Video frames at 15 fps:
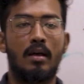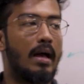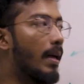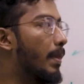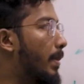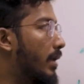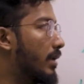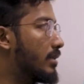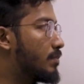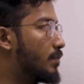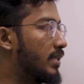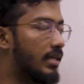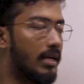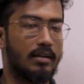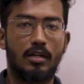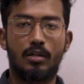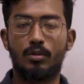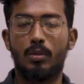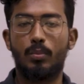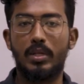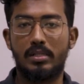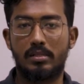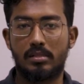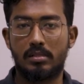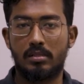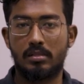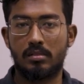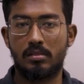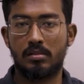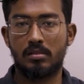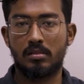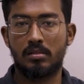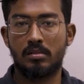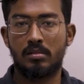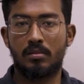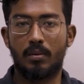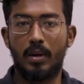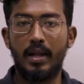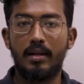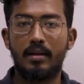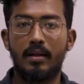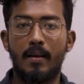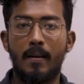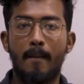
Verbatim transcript: and then it's been connected to the wheels, right?